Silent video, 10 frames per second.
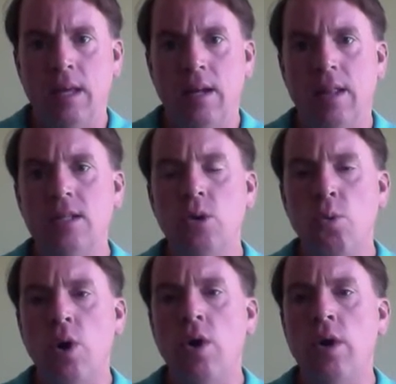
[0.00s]
Now, that's a
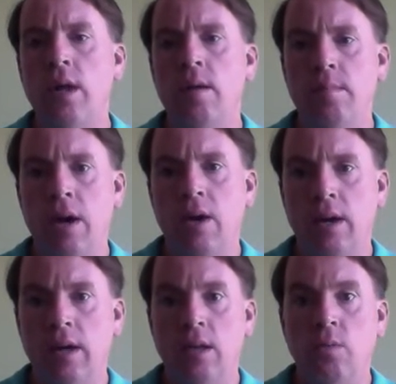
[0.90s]
word in
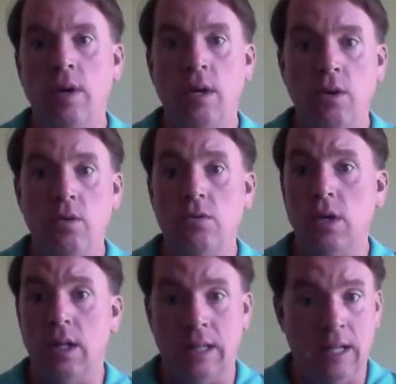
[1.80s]
America that we use
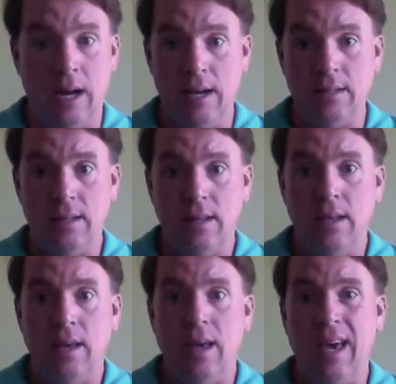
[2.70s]
a lot.
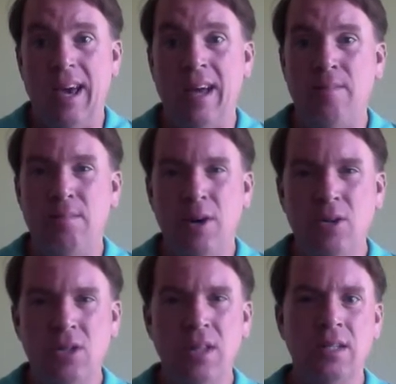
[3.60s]
And
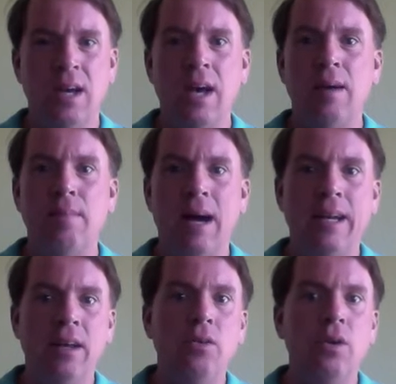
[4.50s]
most of the time, I
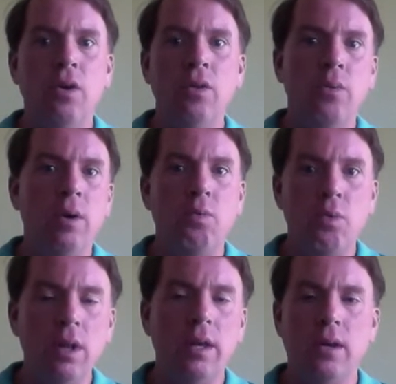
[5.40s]
don't know that we
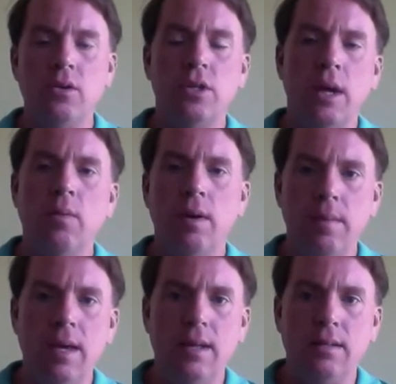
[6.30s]
really understand what it
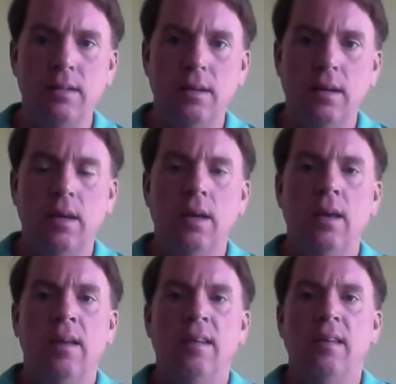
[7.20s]
means.
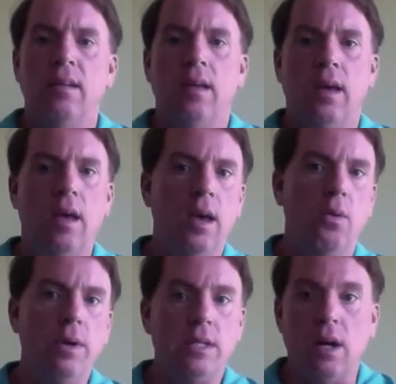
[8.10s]

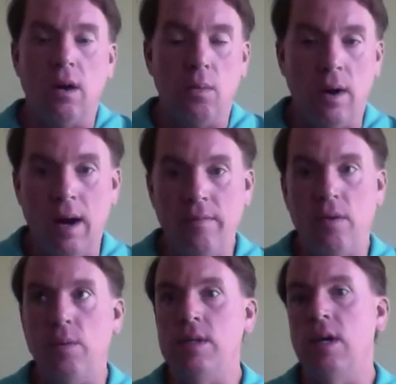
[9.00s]
We tell our wife, or
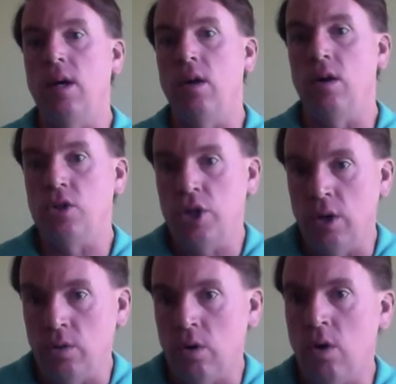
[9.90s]
we tell our
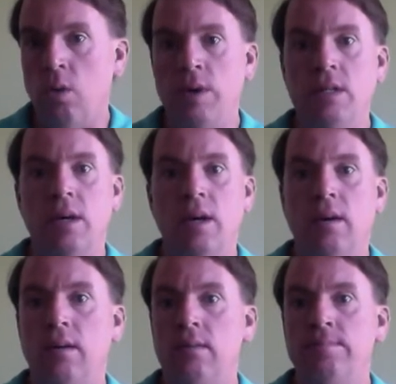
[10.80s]
children, or we
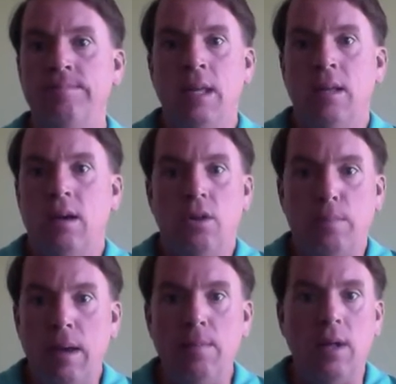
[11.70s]
tell other
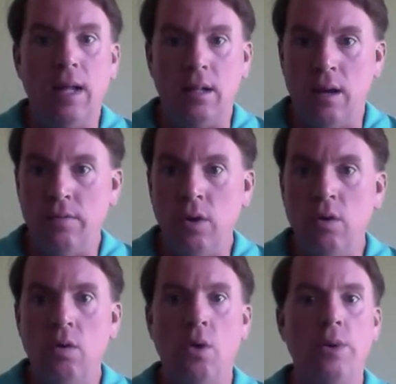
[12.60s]
people, I love
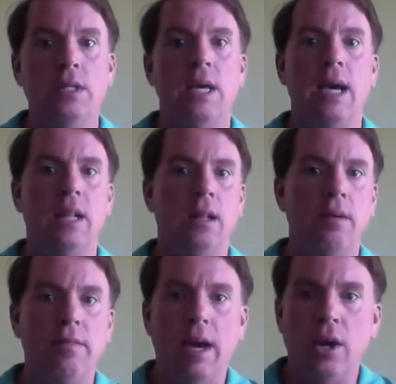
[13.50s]
you, or we say, I
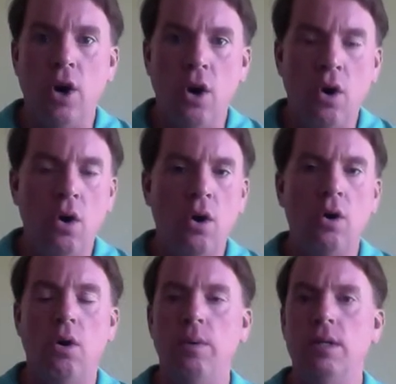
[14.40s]
love that car,
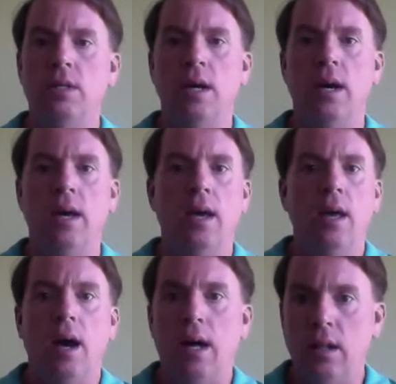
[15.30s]
or we say,
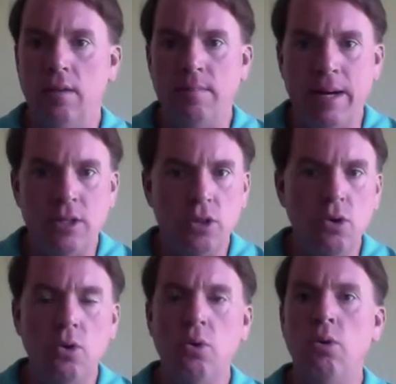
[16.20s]
I love my
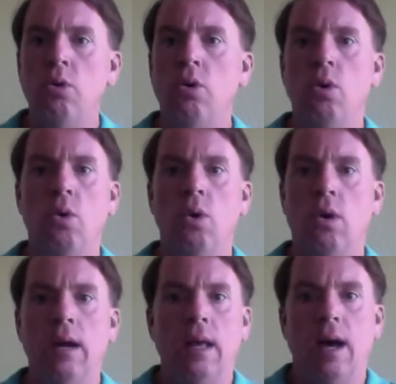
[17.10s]
school,
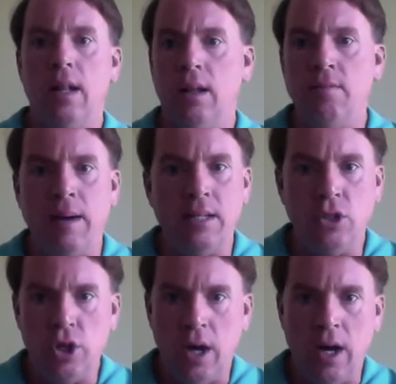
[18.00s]
or I love my
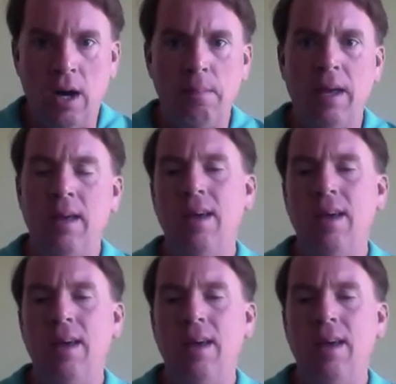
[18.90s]
job.